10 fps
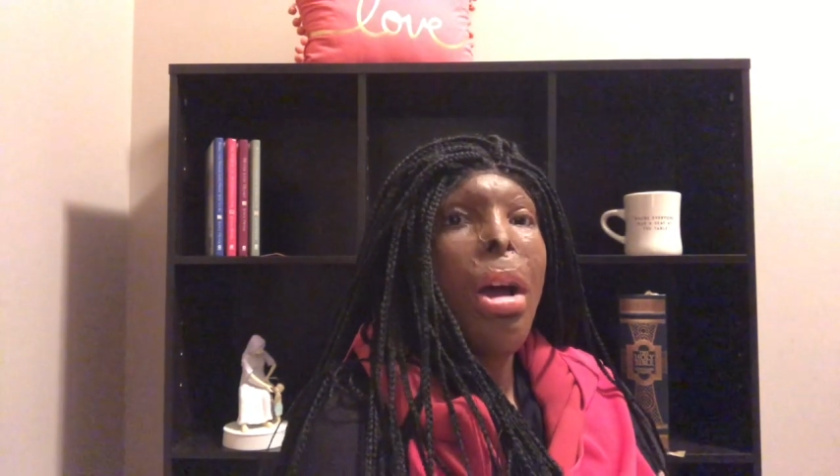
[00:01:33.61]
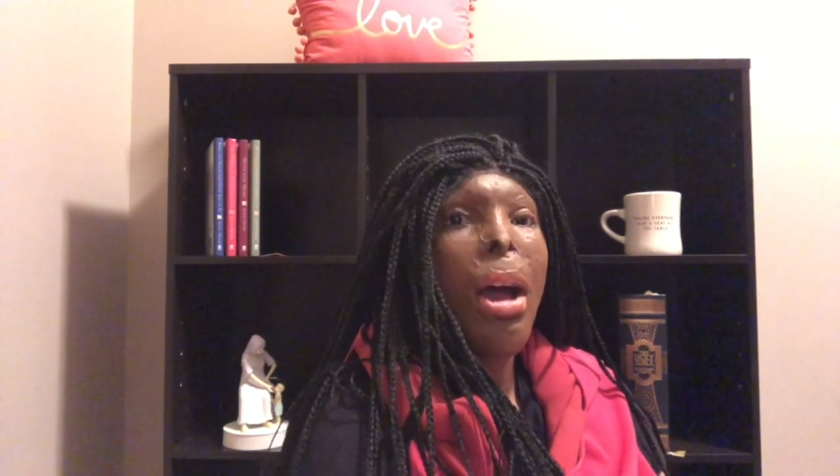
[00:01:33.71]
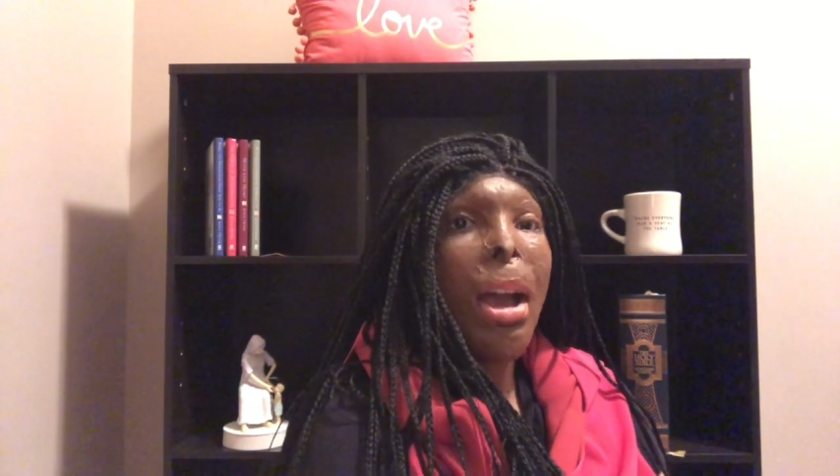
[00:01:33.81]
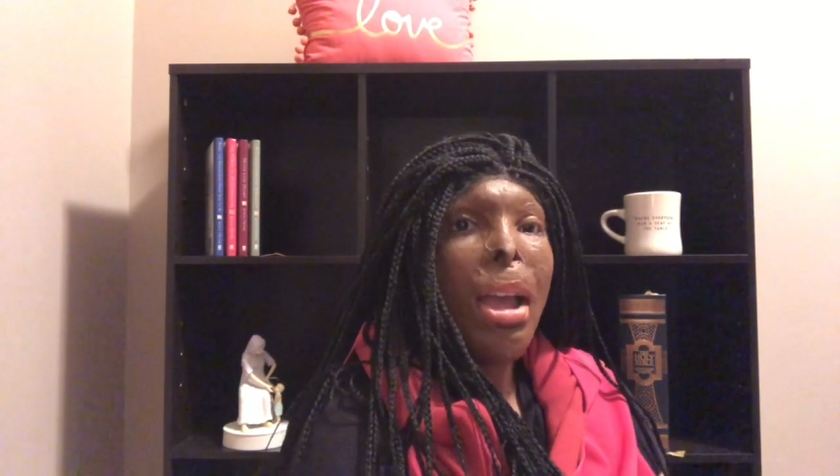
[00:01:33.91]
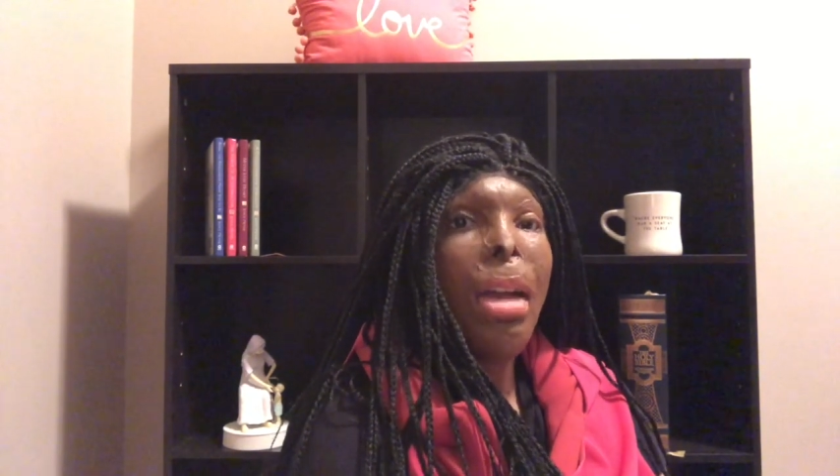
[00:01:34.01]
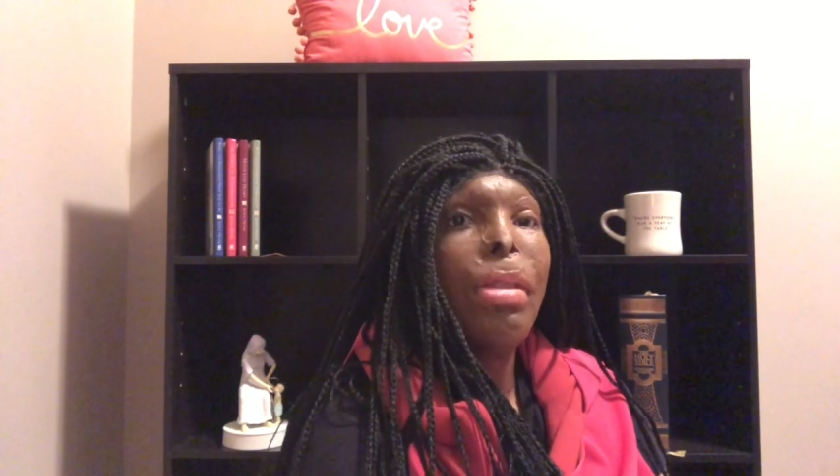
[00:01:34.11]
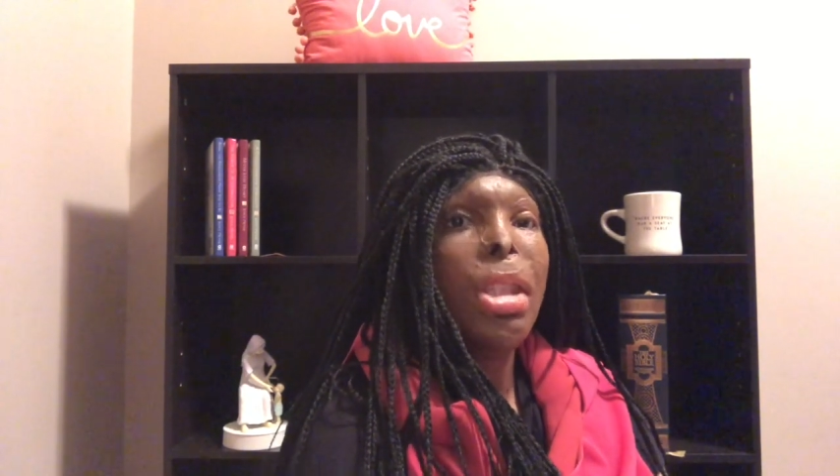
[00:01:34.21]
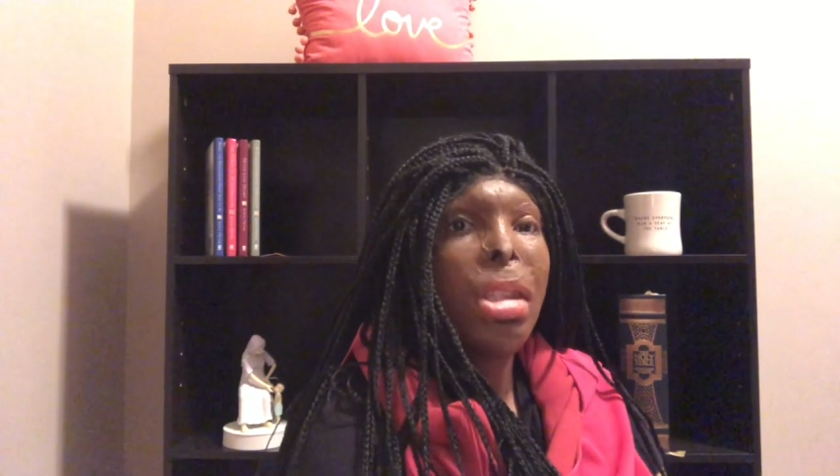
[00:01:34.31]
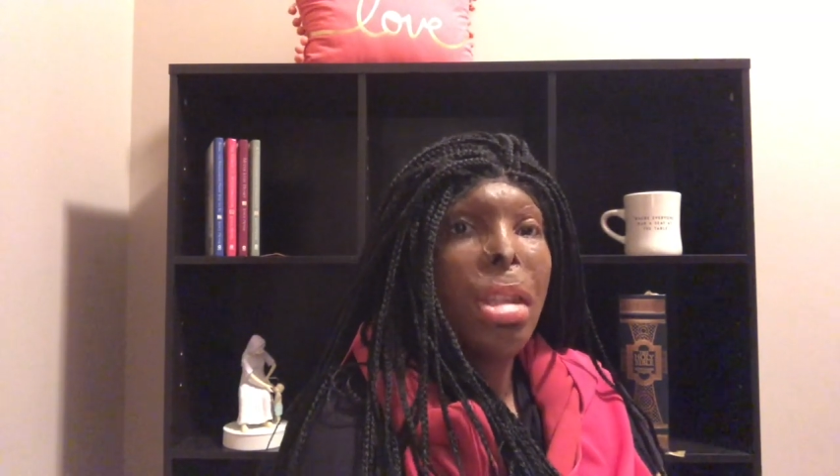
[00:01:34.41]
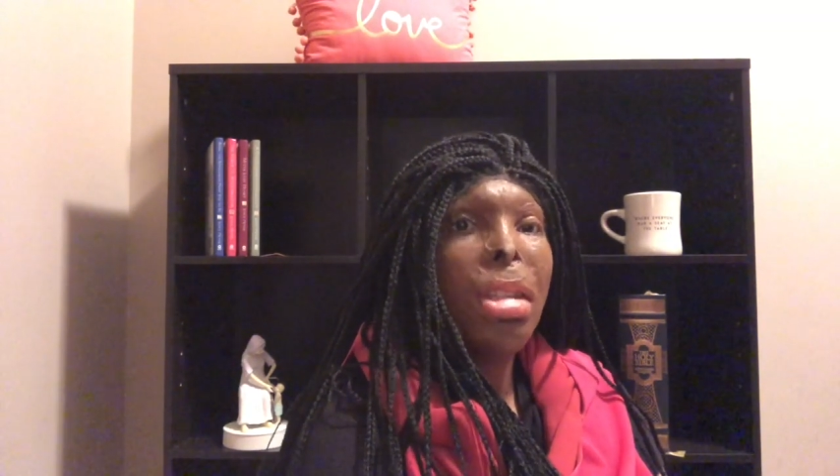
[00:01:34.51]
I have
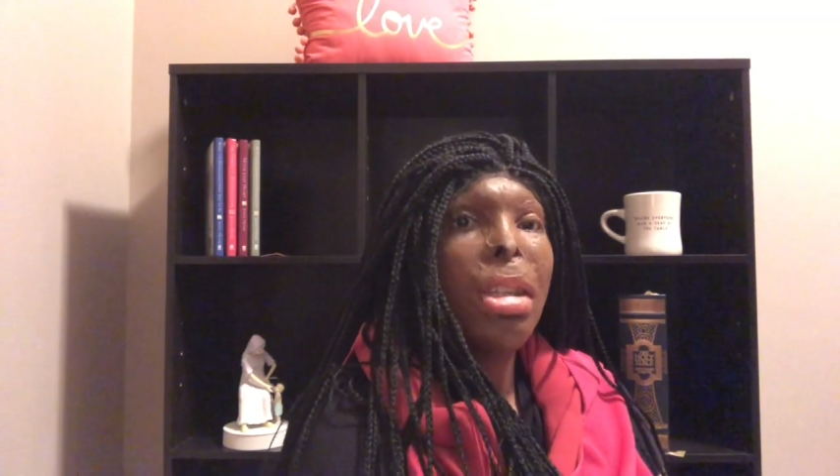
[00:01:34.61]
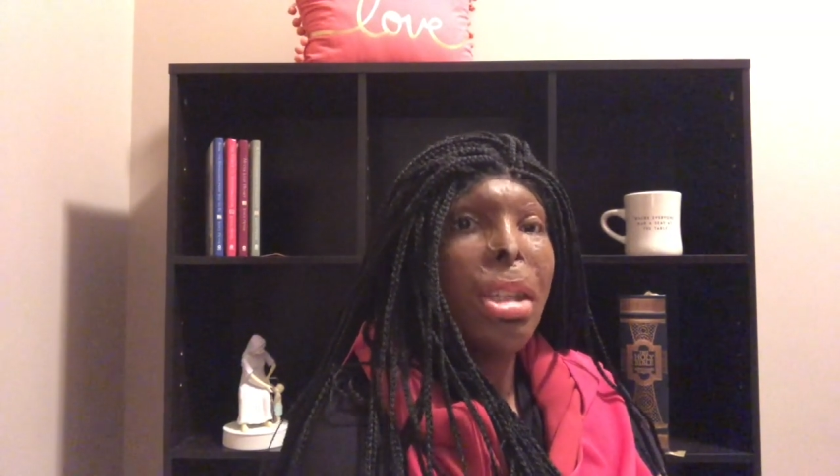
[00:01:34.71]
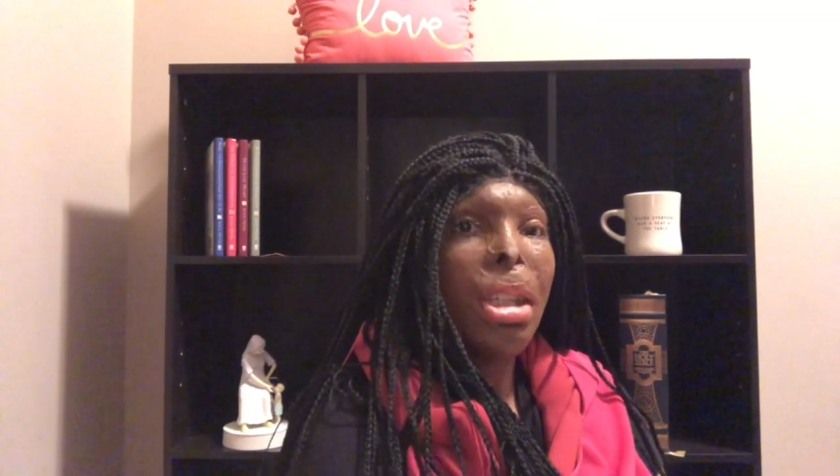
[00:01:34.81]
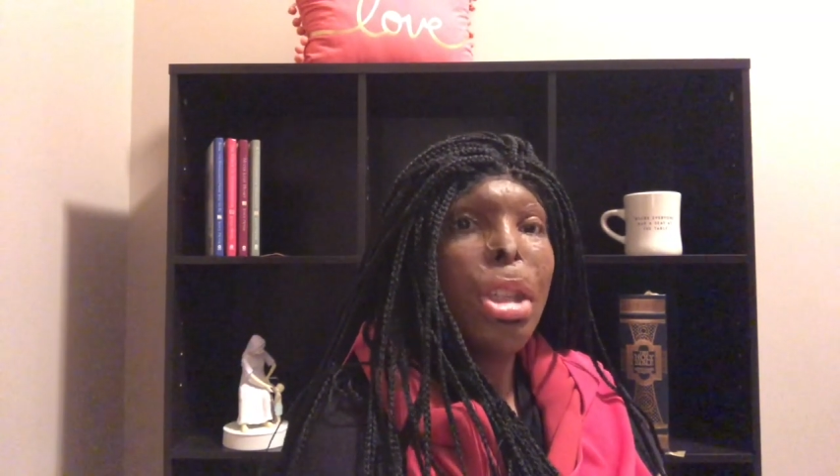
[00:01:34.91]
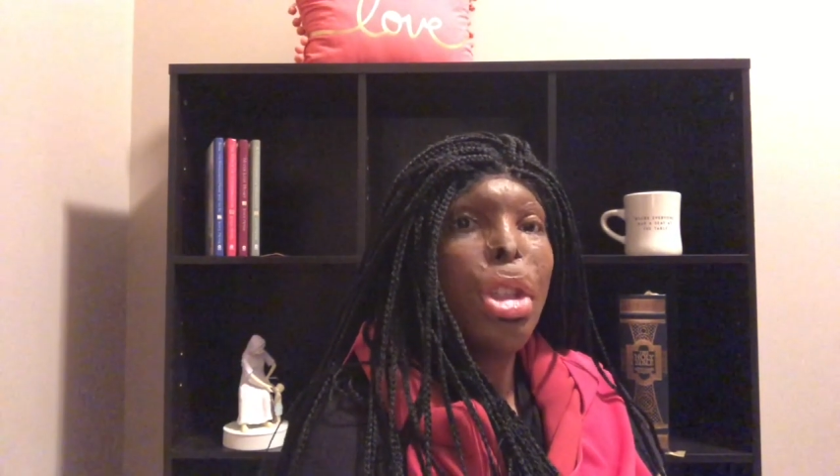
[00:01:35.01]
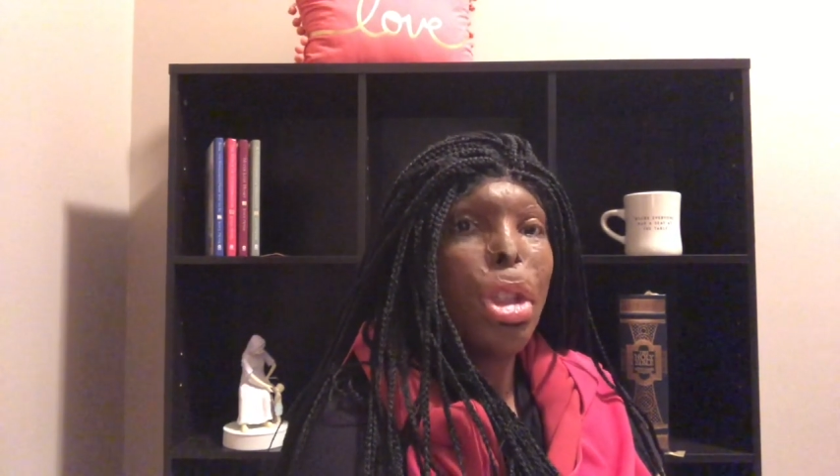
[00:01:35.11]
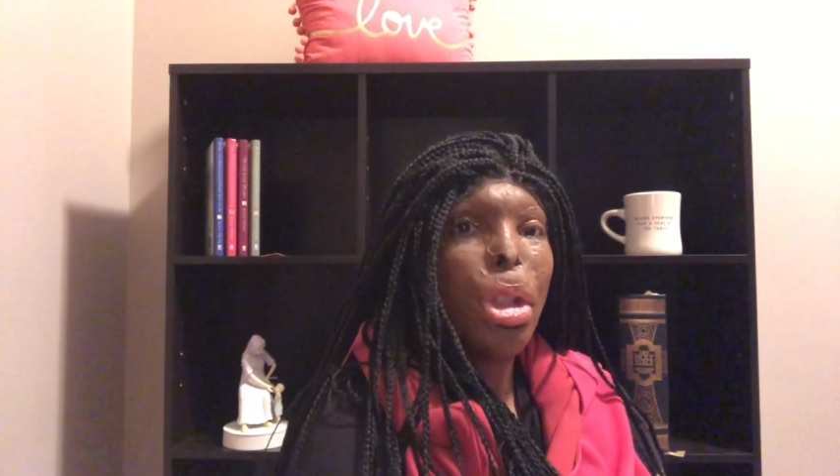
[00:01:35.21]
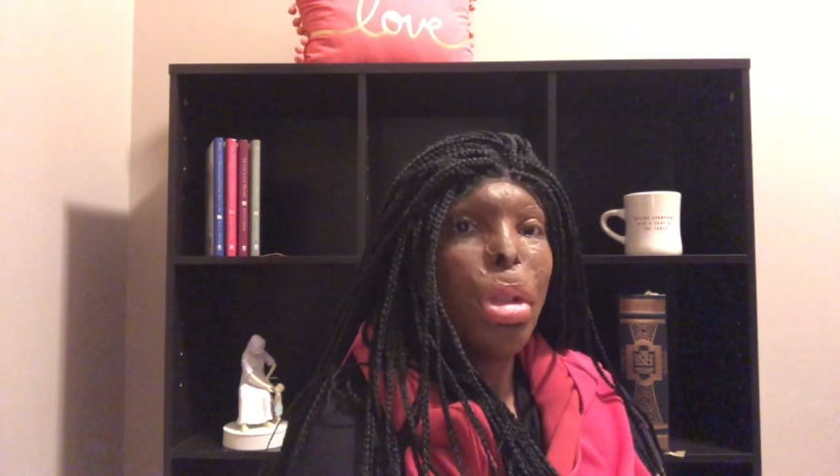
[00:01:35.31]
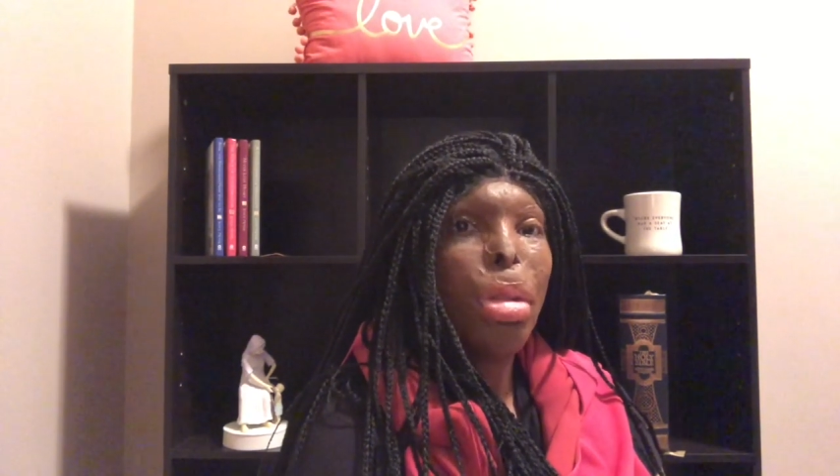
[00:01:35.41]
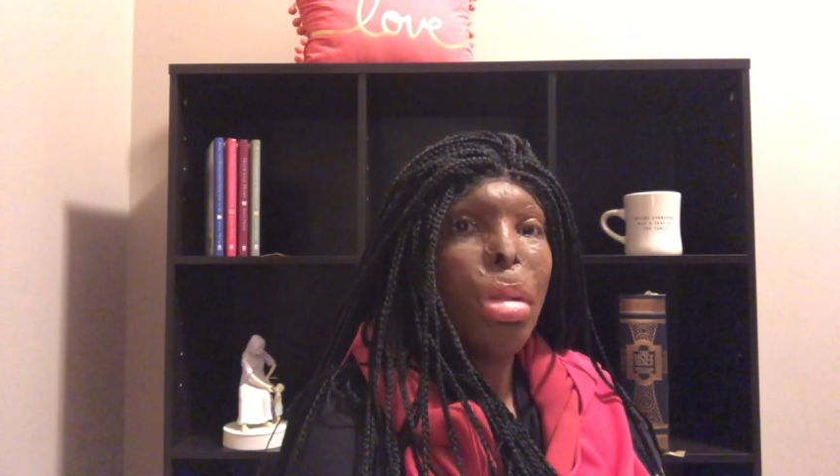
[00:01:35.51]
sinned against
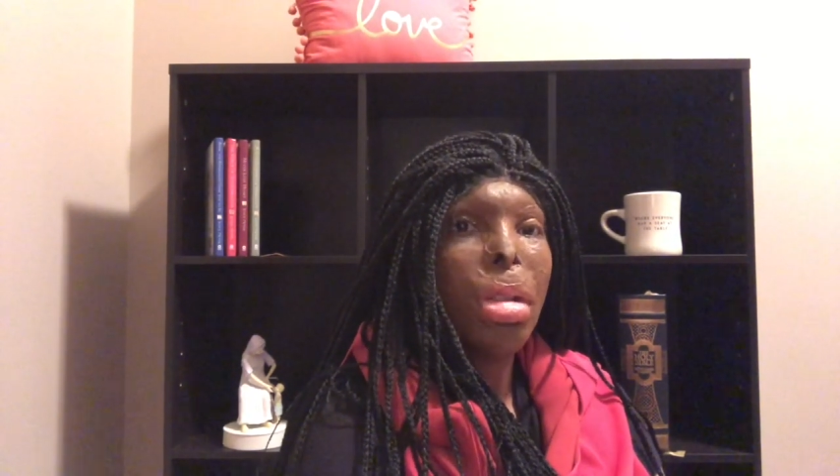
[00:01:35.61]
you.